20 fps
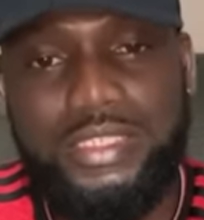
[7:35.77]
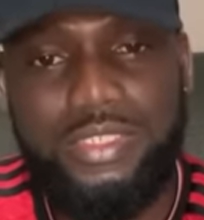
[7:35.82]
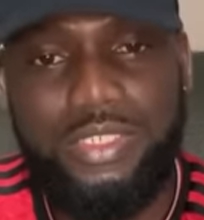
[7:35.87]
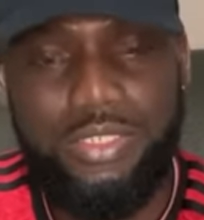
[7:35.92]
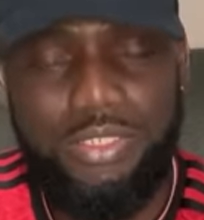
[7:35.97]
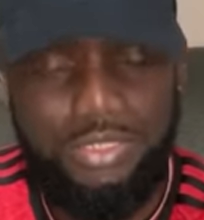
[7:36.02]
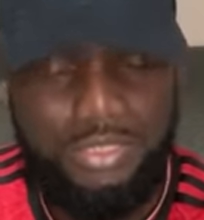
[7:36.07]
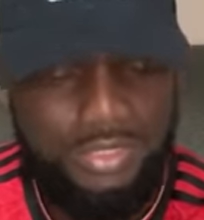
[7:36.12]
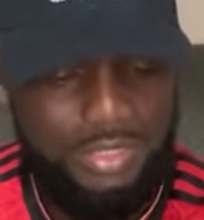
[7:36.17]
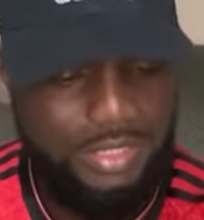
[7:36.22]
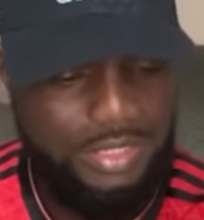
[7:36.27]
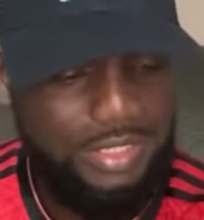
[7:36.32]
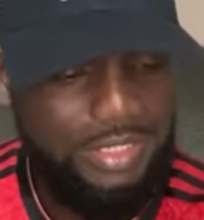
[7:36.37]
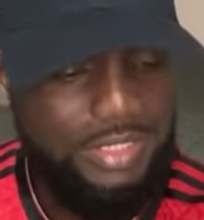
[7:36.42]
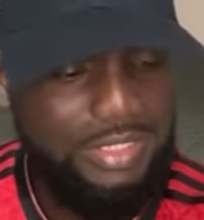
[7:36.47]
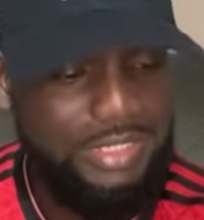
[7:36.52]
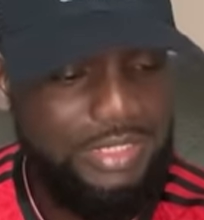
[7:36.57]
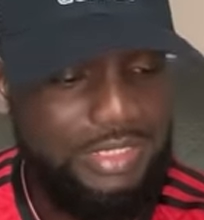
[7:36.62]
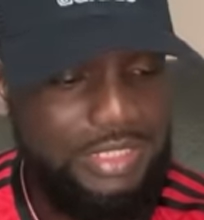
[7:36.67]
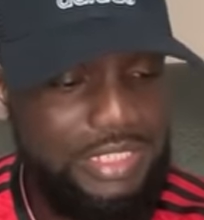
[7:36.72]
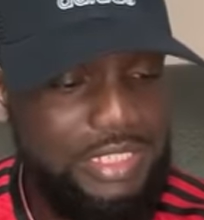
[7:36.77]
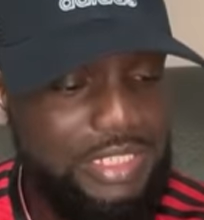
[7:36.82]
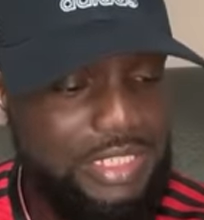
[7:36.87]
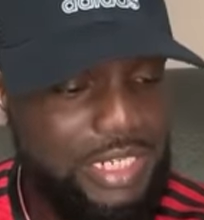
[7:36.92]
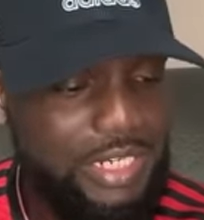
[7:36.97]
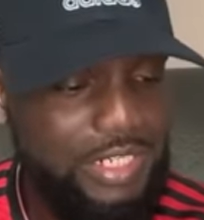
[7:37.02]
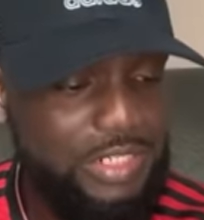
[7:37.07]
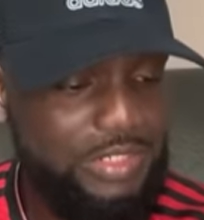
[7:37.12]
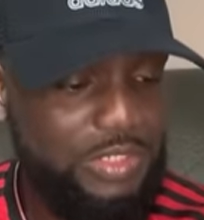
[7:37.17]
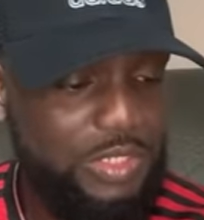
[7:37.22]
So, see it
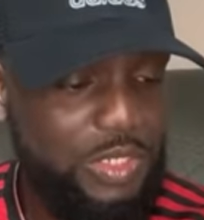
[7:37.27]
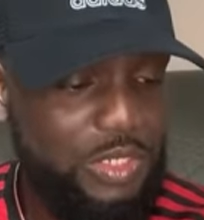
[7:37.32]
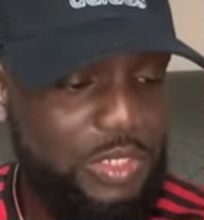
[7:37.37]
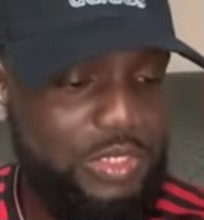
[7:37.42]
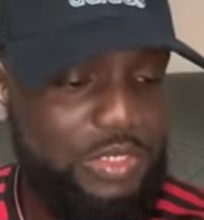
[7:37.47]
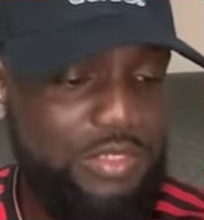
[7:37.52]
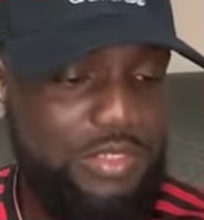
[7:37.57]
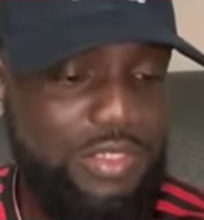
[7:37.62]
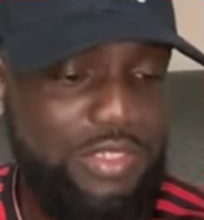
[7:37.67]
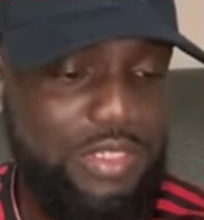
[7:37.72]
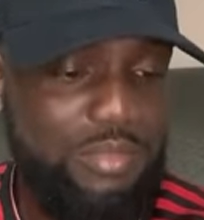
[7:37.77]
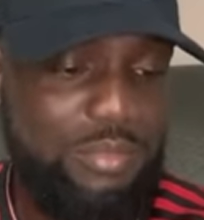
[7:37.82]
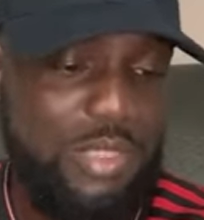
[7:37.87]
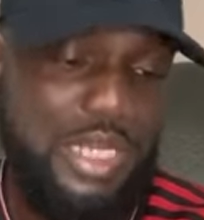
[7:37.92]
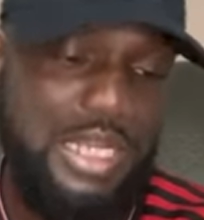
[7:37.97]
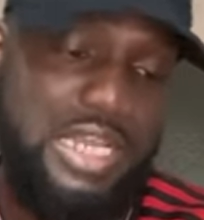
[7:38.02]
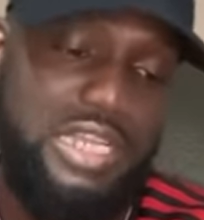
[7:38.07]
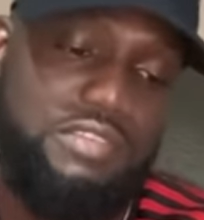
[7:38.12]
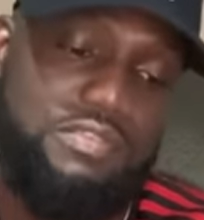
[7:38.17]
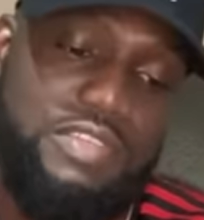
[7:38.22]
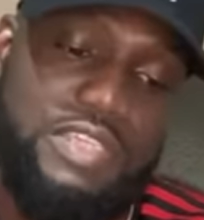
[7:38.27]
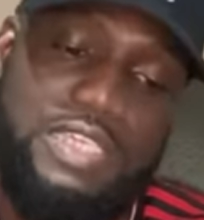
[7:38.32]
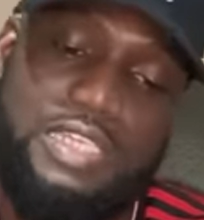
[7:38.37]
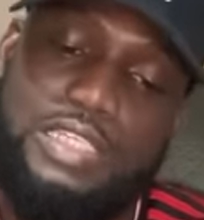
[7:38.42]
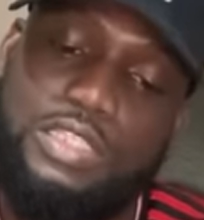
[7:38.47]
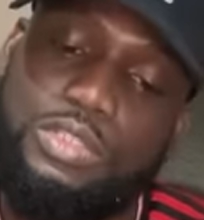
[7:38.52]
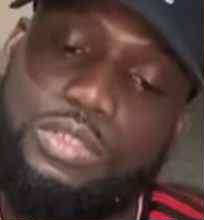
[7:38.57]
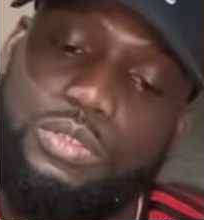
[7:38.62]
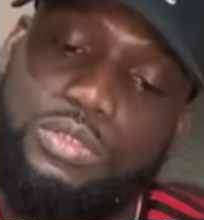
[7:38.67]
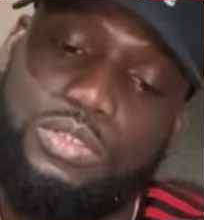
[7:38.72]
here? So, I can unveil
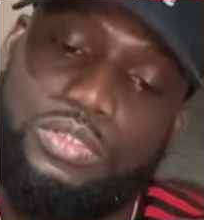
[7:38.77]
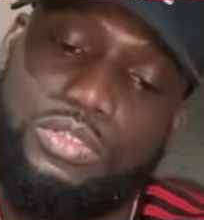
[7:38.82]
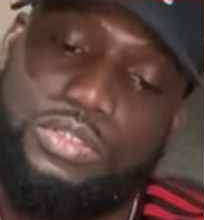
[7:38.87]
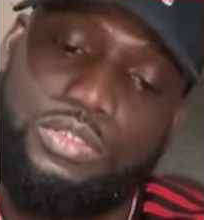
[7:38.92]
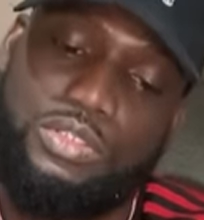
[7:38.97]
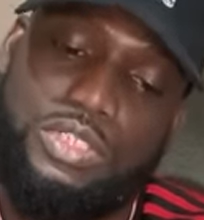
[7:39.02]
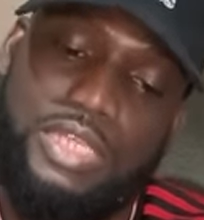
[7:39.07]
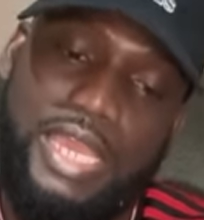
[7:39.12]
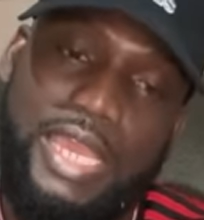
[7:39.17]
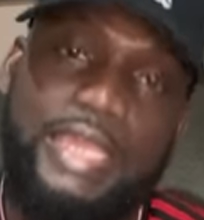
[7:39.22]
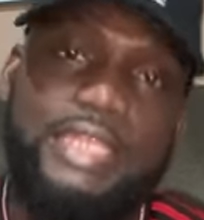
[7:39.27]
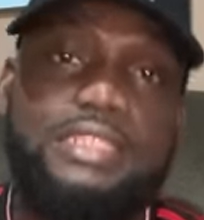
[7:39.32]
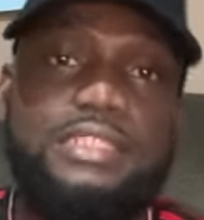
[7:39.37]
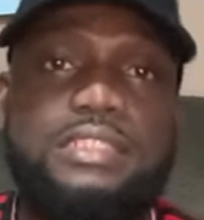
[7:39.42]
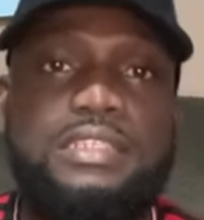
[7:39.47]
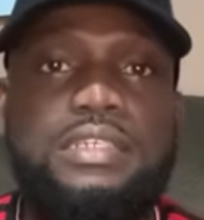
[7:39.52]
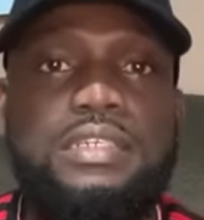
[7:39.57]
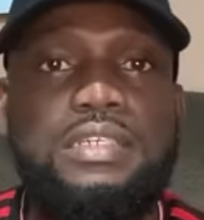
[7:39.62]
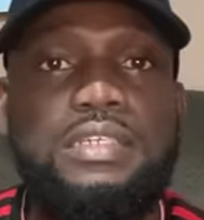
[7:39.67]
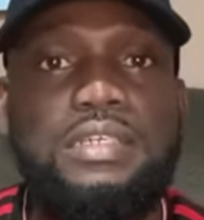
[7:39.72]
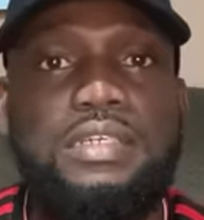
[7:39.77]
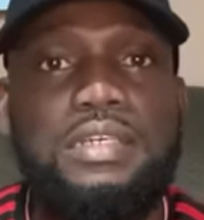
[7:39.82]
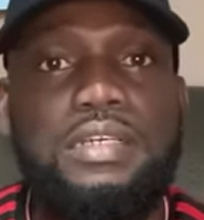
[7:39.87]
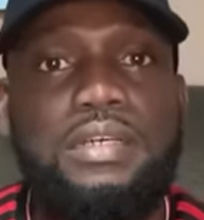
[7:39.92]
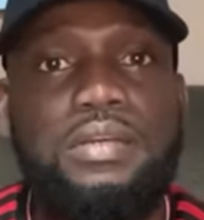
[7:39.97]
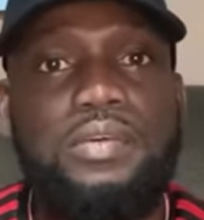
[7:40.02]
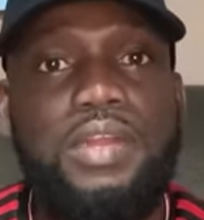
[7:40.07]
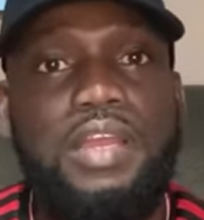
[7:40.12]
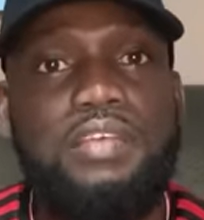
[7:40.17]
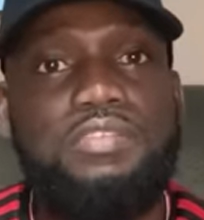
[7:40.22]
it to you tonight.
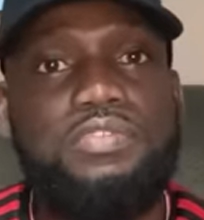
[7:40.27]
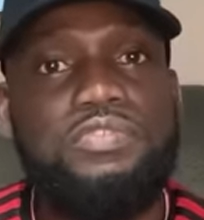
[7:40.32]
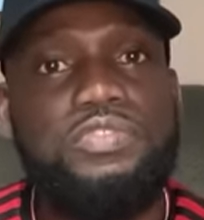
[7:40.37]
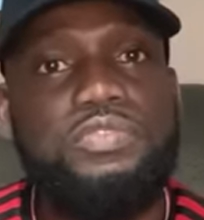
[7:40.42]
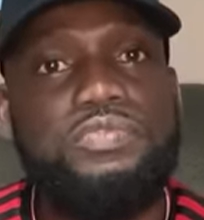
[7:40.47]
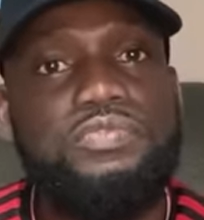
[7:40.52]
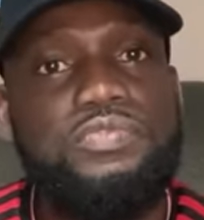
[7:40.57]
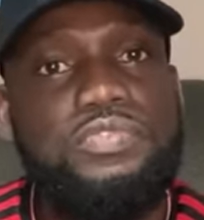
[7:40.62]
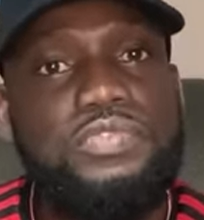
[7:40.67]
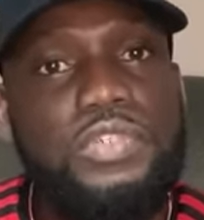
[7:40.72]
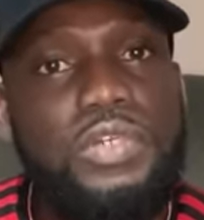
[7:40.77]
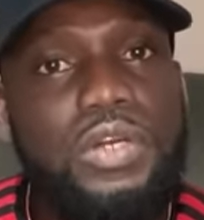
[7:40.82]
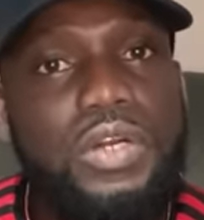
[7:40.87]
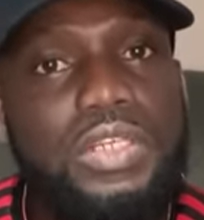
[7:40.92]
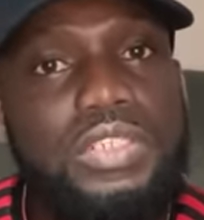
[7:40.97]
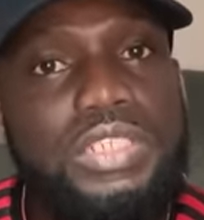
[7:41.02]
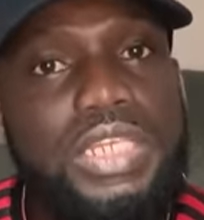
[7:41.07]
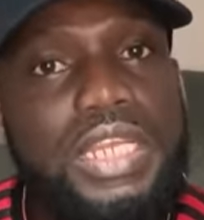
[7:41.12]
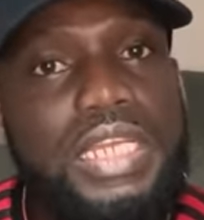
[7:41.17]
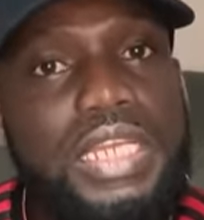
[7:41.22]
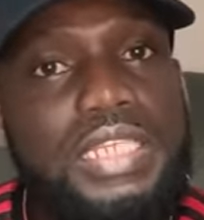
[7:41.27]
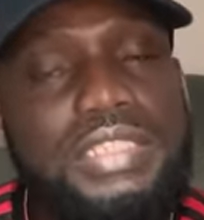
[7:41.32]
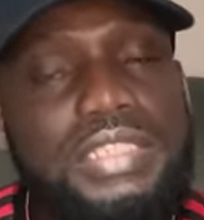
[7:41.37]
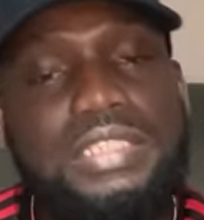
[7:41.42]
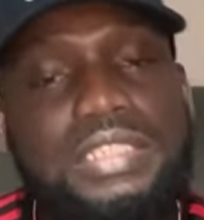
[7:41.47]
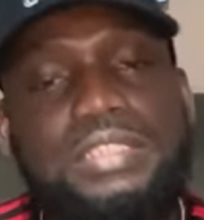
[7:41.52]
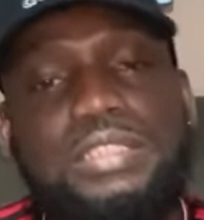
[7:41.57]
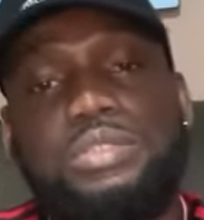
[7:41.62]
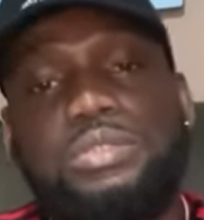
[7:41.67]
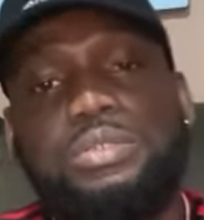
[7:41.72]
We have
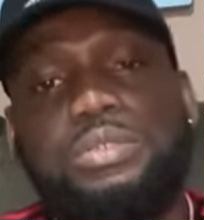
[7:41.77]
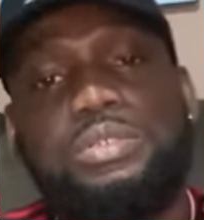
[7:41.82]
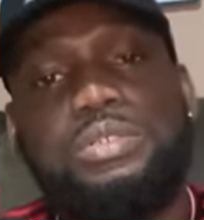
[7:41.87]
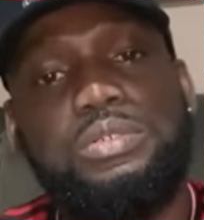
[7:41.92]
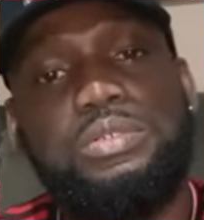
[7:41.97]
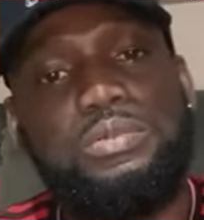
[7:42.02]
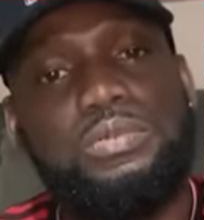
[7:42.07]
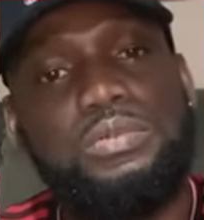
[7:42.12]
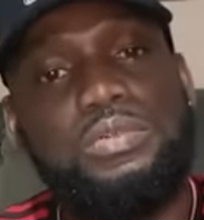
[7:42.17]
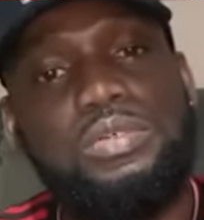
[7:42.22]
462.